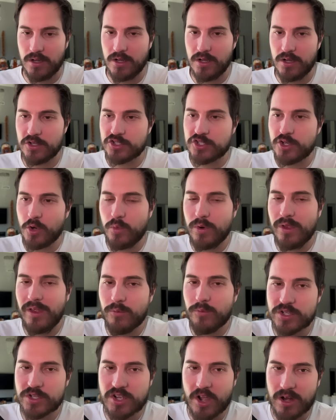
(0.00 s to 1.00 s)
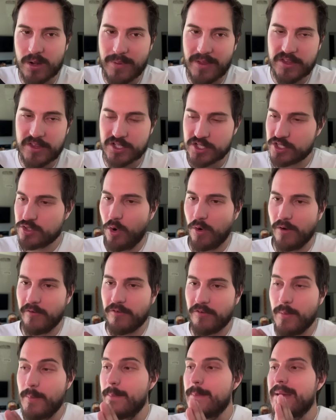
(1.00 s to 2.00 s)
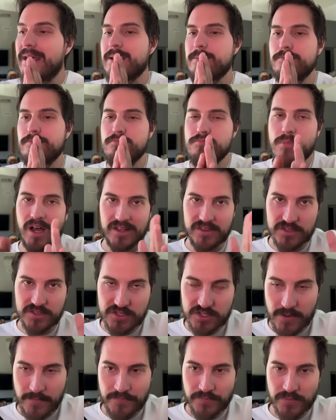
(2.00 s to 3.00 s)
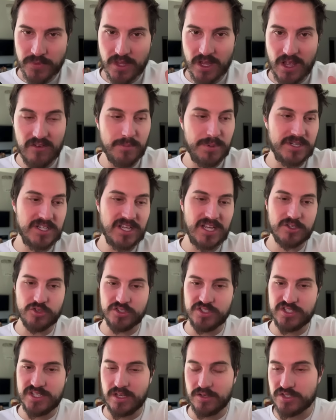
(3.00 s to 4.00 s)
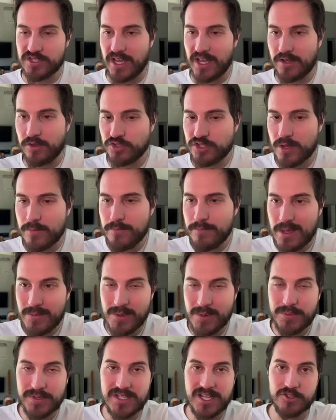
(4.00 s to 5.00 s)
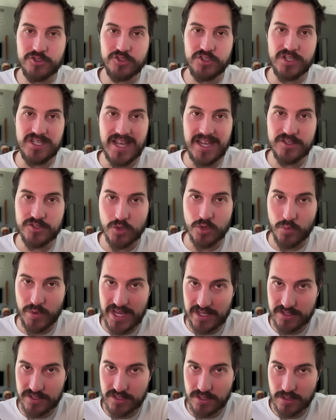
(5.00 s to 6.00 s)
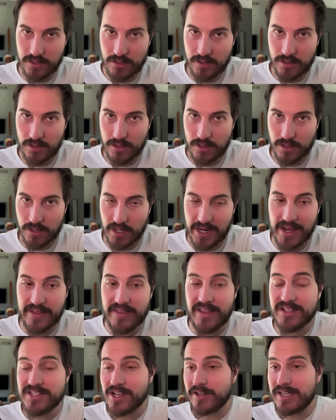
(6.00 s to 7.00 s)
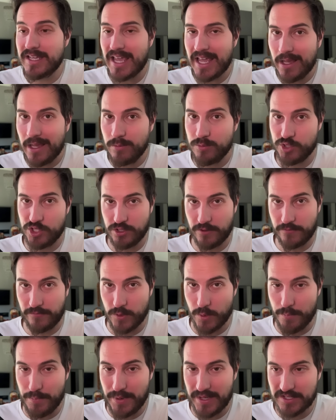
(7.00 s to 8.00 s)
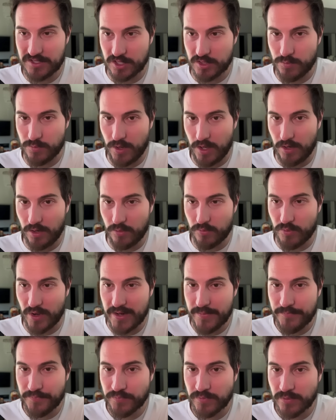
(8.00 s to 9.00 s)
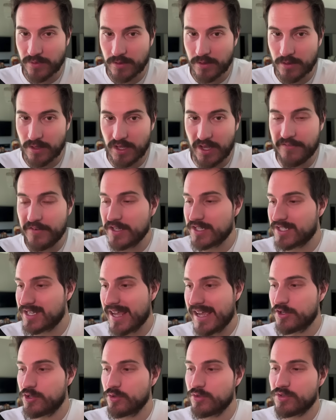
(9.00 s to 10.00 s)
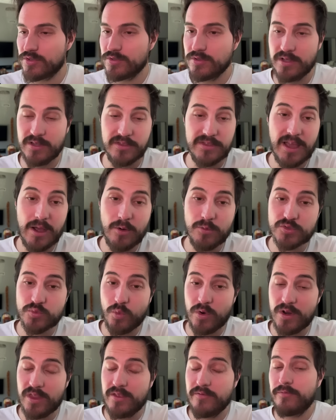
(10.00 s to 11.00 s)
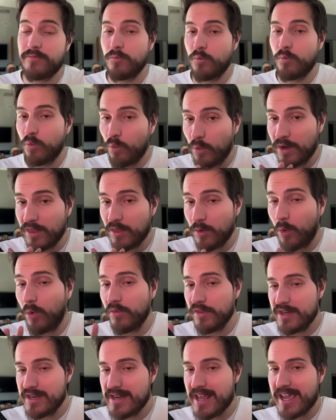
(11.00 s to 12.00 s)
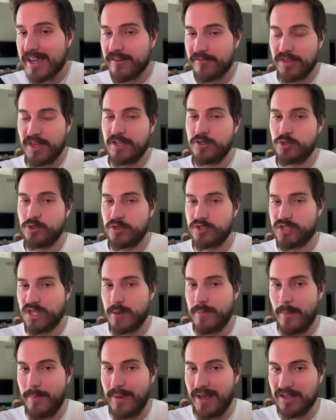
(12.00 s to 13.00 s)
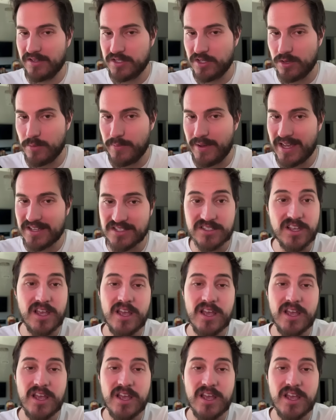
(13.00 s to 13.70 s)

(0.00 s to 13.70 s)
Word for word: So we're talking about this is going from many months of a potential sales cycle to maybe potentially days or weeks. And that's a game changer for your business model, right? If it takes you, that was one of the only negative things you could say about Palantir in the past is,